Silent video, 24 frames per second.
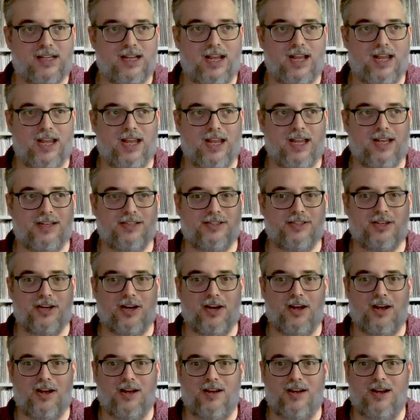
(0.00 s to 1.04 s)
And
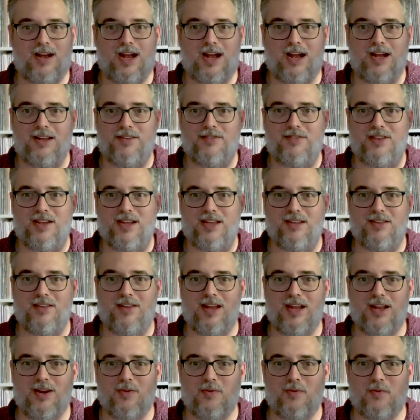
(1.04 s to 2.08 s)
I think
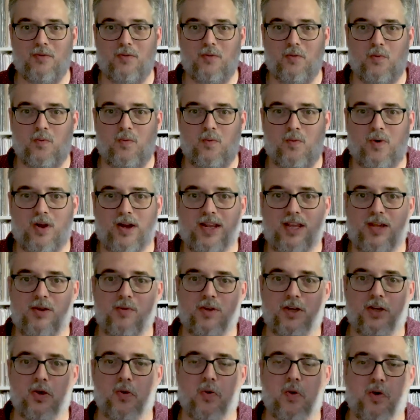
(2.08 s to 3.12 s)
that what he
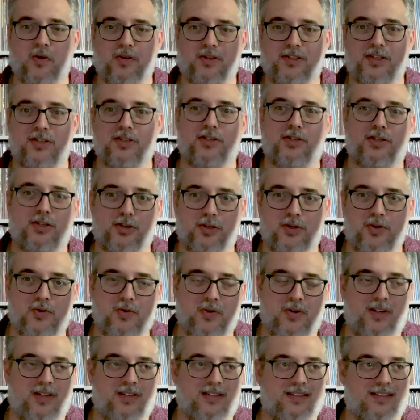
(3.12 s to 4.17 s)
would go on to
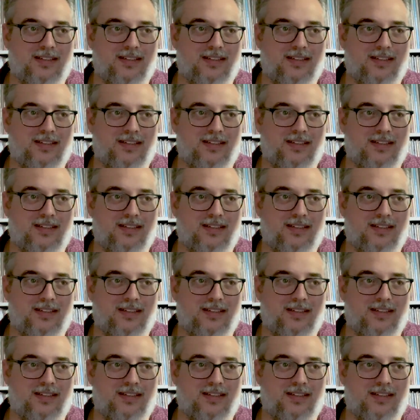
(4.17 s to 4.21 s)
do